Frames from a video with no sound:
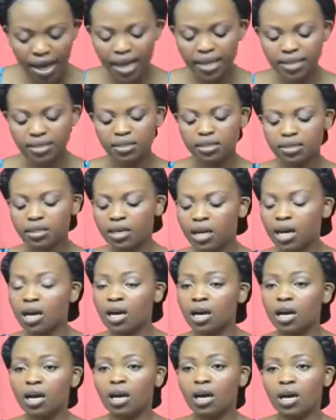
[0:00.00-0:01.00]
And
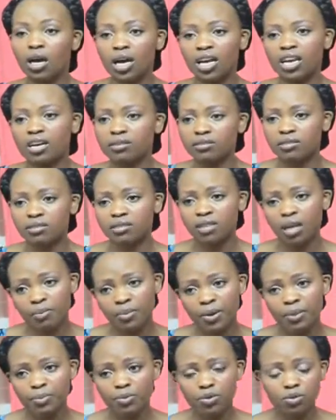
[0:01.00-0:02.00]
some
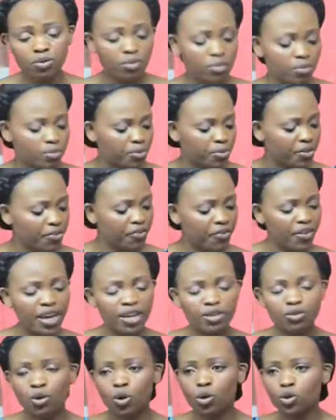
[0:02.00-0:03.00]
people
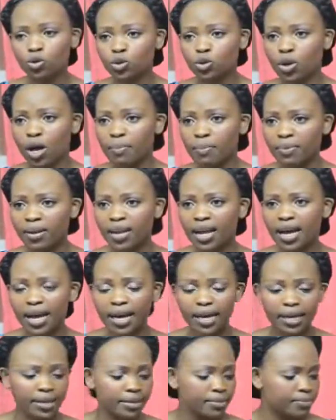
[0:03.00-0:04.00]
prefer to also
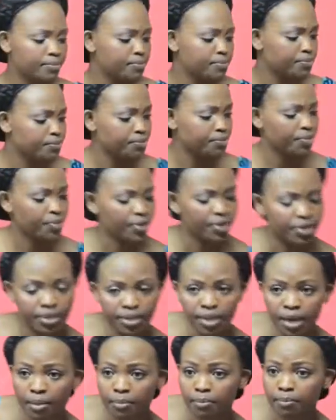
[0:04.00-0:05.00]
apply
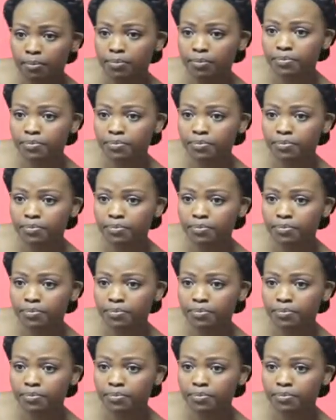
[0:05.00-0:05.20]
some